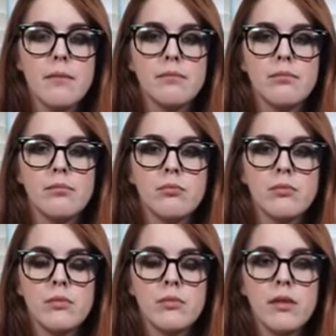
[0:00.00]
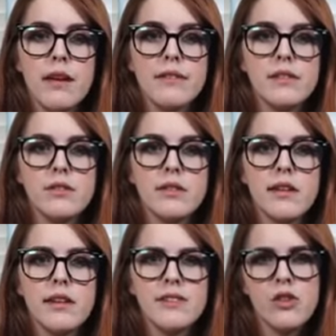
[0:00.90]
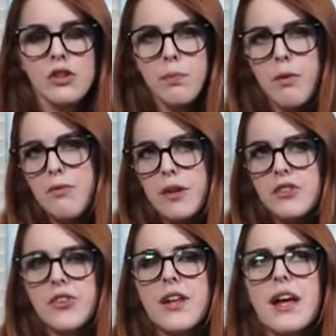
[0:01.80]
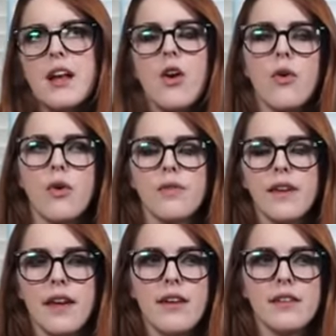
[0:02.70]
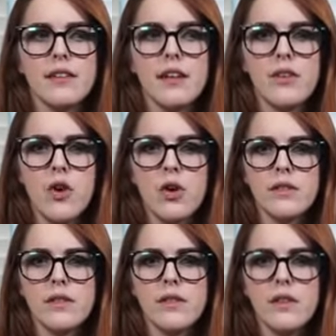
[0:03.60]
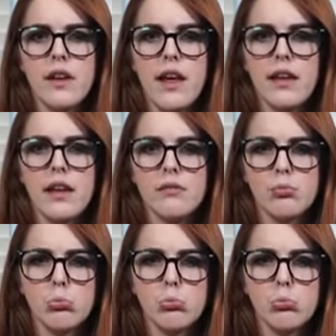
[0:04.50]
not professional or they are not like,